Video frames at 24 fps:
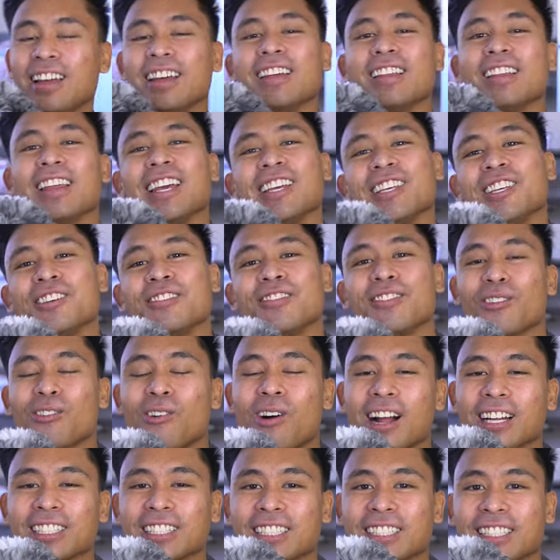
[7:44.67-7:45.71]
Thank you for
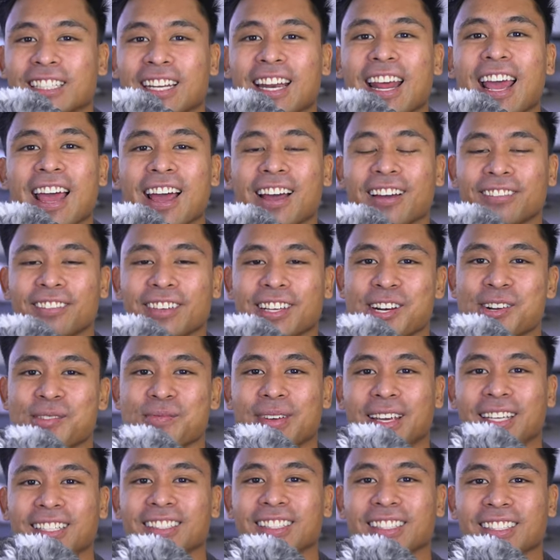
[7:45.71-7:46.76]
watching and have an
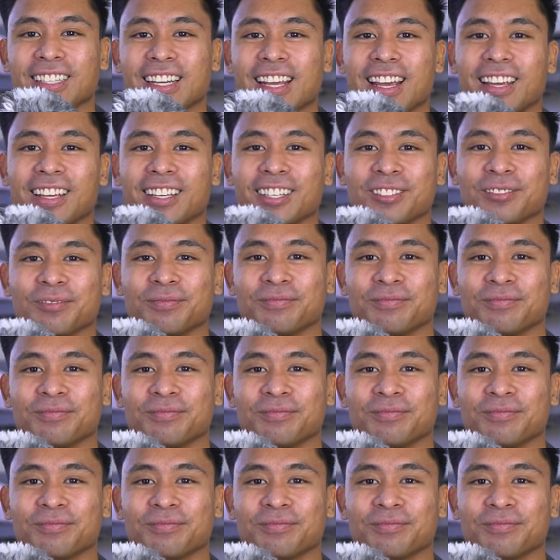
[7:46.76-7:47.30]
amazing day.